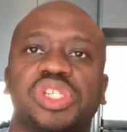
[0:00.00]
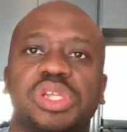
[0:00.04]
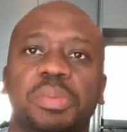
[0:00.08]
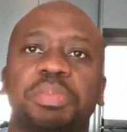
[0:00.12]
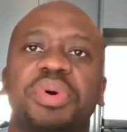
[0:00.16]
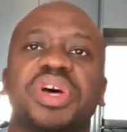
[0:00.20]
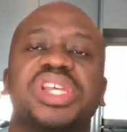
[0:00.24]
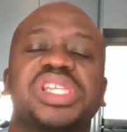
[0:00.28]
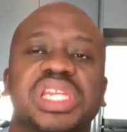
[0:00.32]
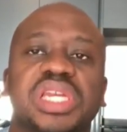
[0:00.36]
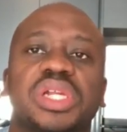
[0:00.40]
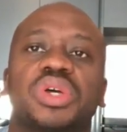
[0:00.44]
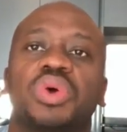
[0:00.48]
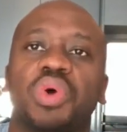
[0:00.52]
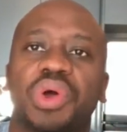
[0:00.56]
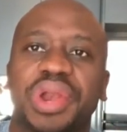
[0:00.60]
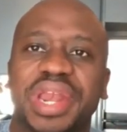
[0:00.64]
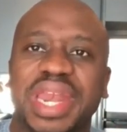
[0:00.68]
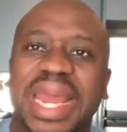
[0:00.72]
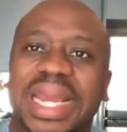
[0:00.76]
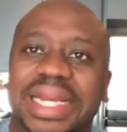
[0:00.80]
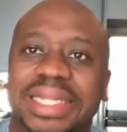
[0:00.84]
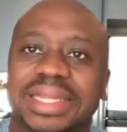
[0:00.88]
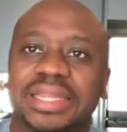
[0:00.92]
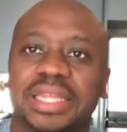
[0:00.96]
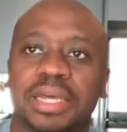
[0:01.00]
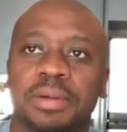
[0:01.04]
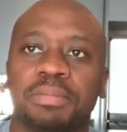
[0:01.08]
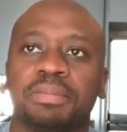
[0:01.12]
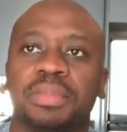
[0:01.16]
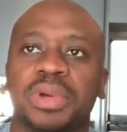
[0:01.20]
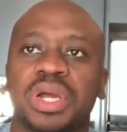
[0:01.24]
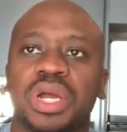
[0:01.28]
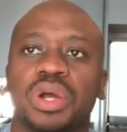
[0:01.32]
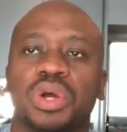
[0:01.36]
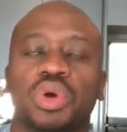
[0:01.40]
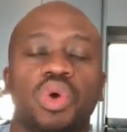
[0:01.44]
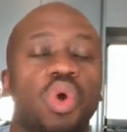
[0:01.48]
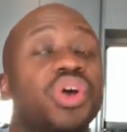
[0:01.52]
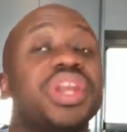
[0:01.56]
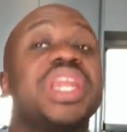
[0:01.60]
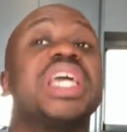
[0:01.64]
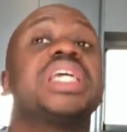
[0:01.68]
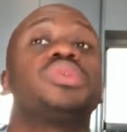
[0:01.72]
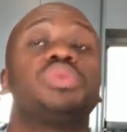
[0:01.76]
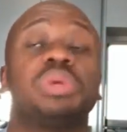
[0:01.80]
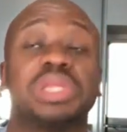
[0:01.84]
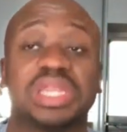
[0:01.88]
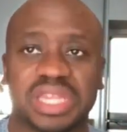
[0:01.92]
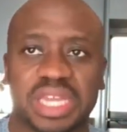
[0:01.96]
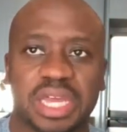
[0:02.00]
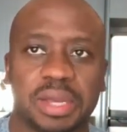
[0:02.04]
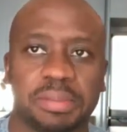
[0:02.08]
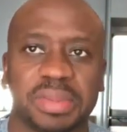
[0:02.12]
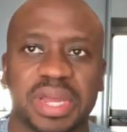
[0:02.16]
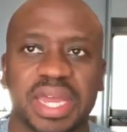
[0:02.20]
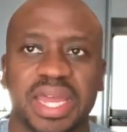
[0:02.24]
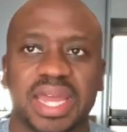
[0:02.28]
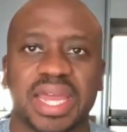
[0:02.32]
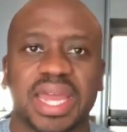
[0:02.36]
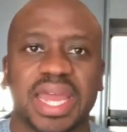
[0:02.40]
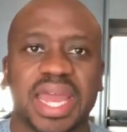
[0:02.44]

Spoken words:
person and connect with them